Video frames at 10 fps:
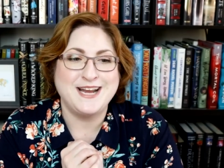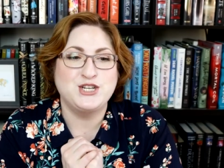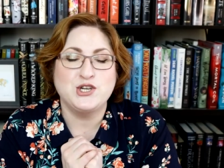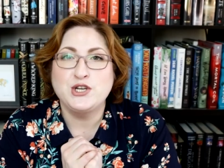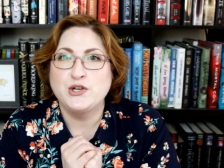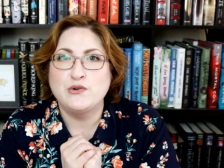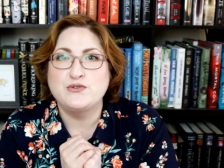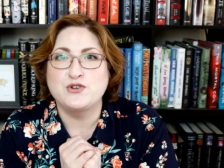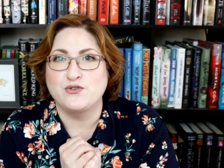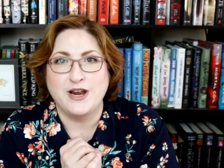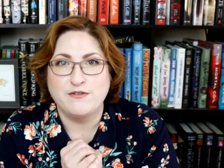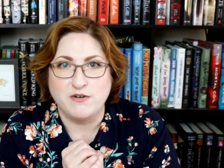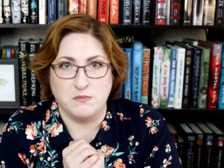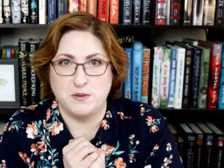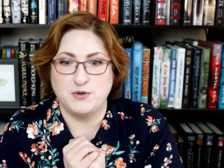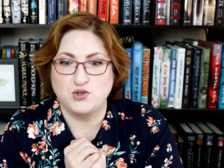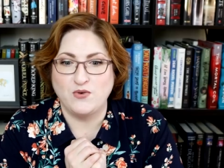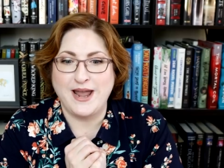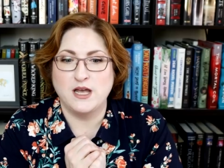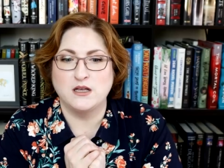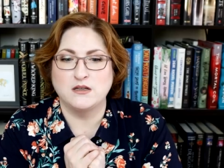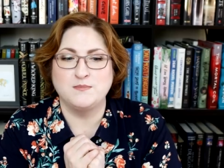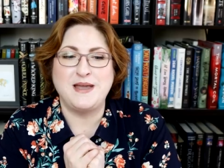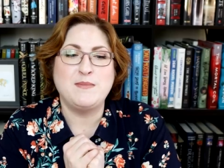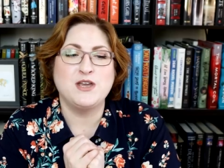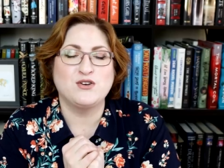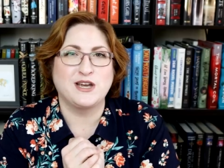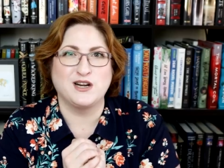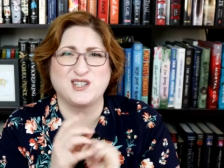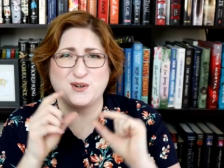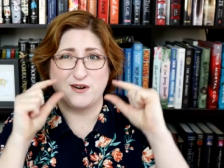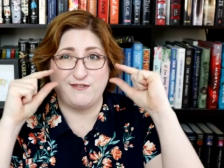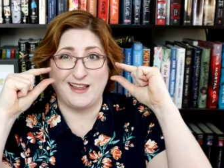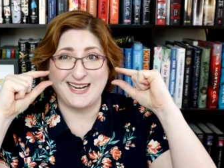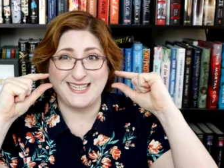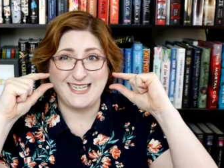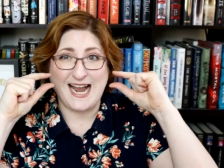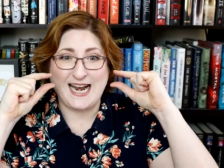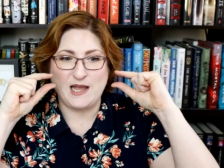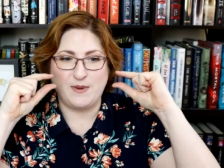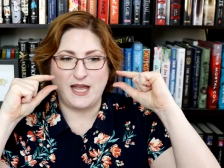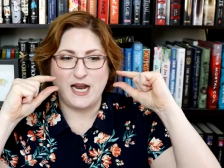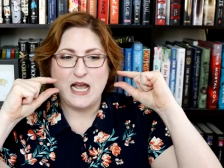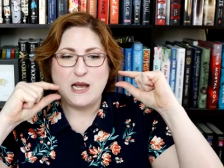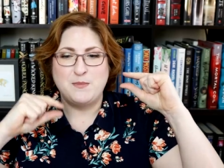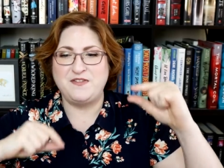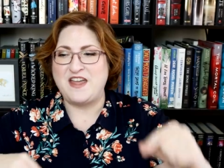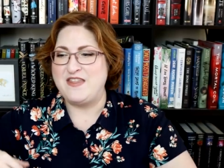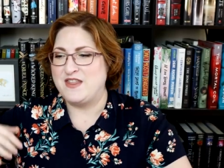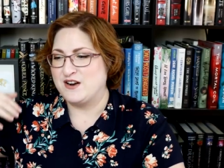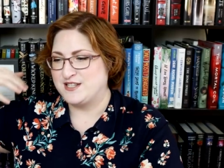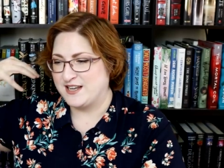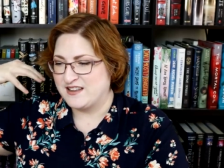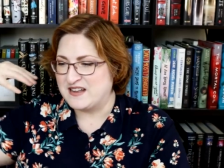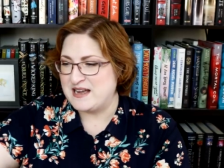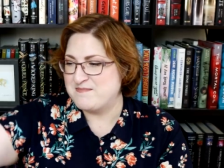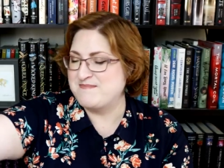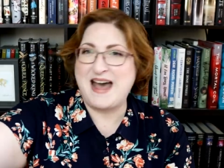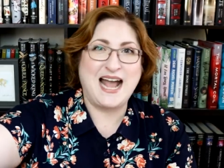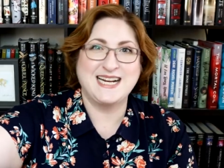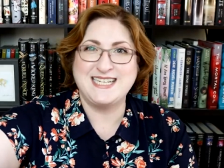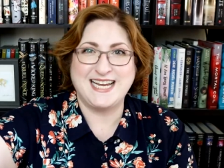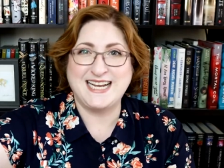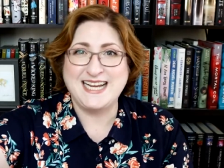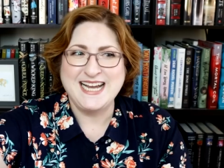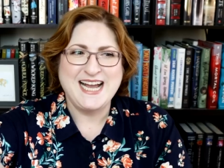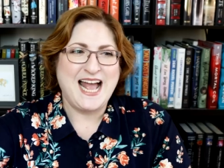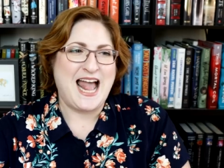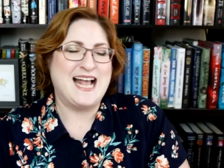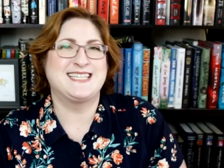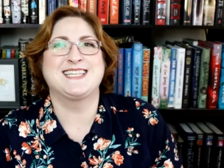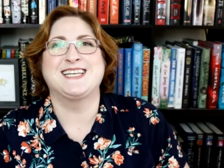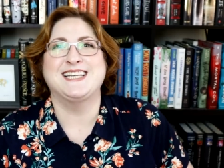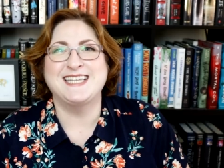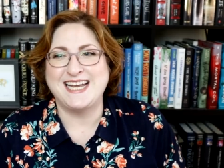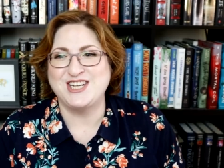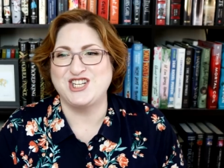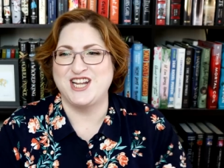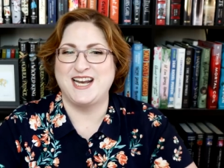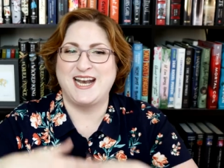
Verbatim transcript: It shouldn't go straight from the betrayal, maybe your character reflects a tiny bit, but then there's a climactic escalation